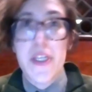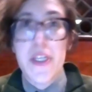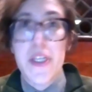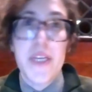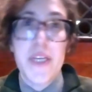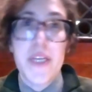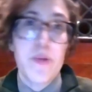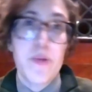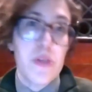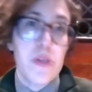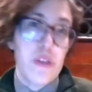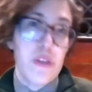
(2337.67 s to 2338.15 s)

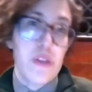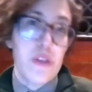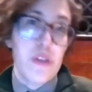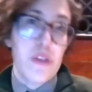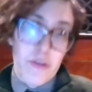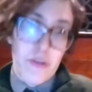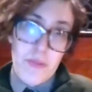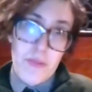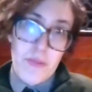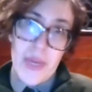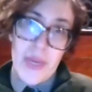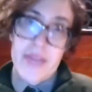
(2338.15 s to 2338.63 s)
He was
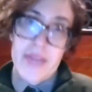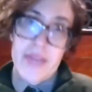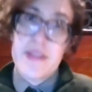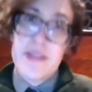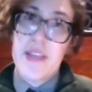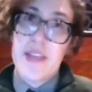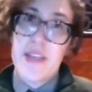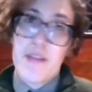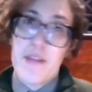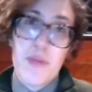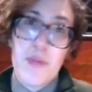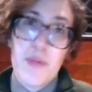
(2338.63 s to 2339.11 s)
served by
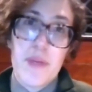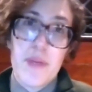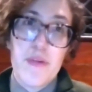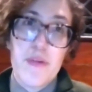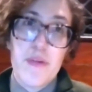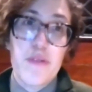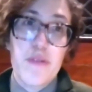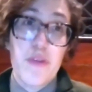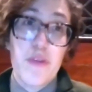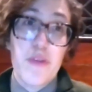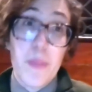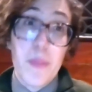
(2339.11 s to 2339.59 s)
enslaved
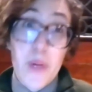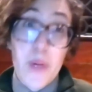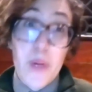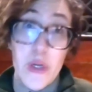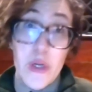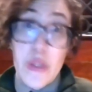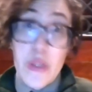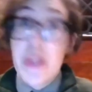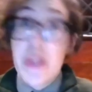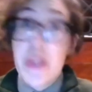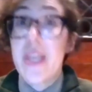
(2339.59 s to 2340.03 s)
people from birth.